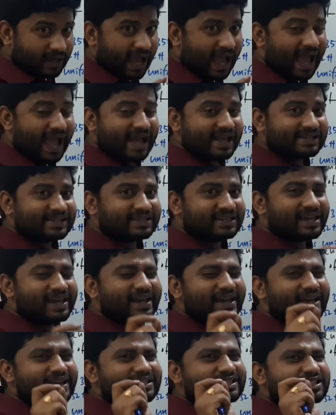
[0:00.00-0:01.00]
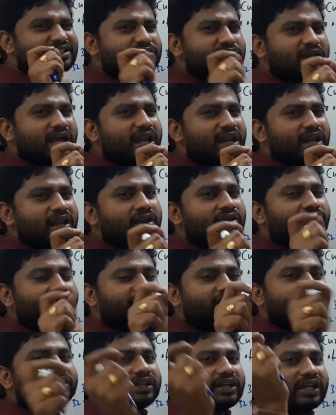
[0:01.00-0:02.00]
as a cell
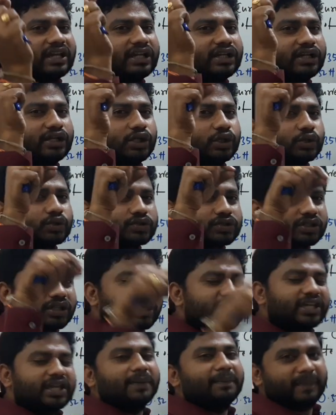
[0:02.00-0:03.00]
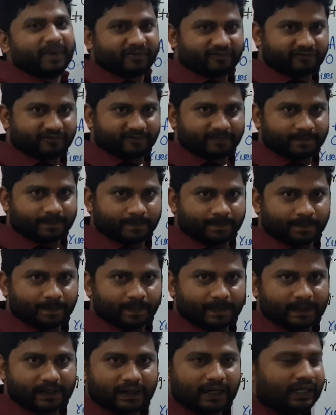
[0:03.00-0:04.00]
with induced EMF,
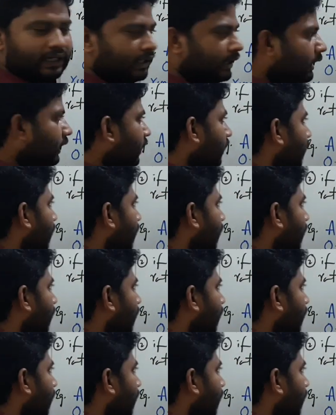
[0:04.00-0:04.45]
right?